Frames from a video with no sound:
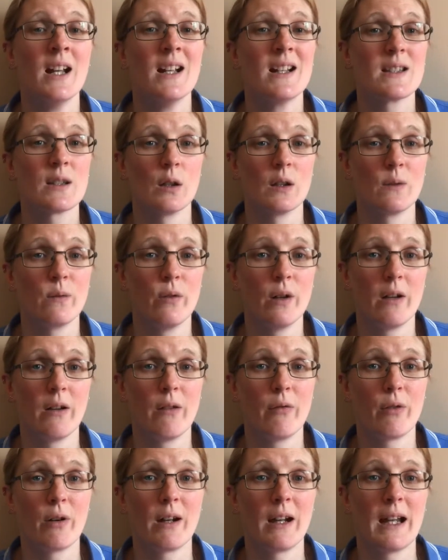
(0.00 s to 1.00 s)
So it's very,
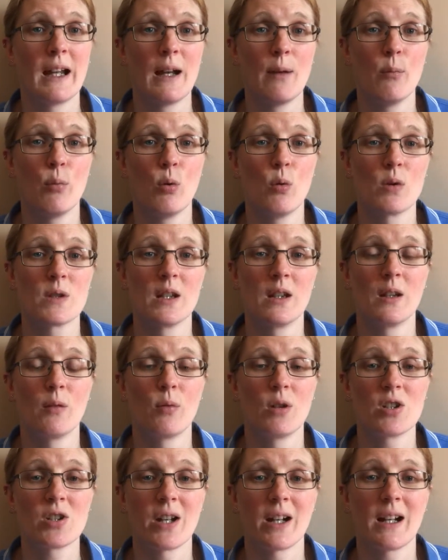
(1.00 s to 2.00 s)
very important that
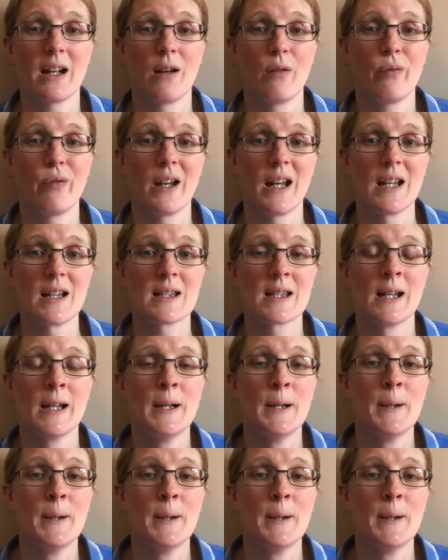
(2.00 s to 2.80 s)
we check our feet.